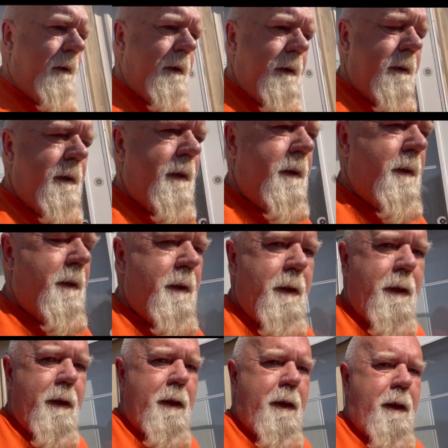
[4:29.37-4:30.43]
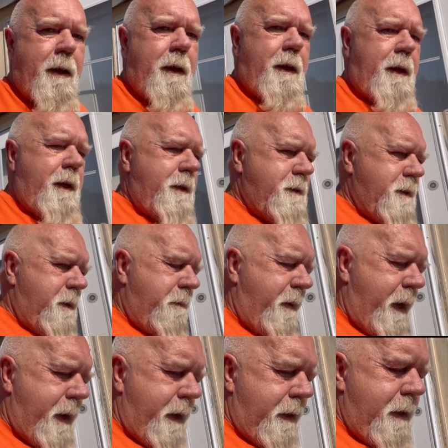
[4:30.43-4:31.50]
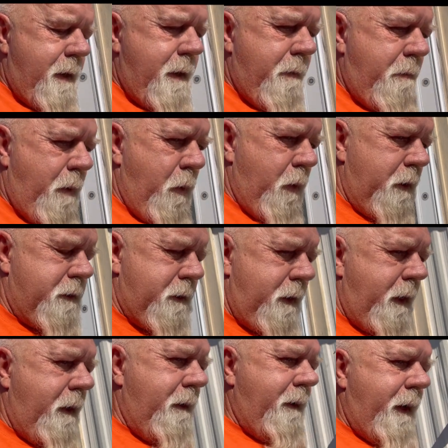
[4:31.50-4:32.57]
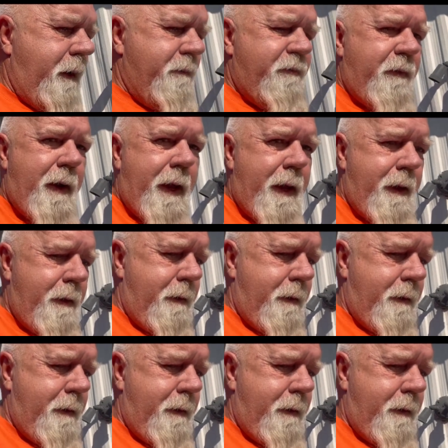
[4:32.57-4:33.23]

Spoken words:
the edge of the back porch there, laying flat.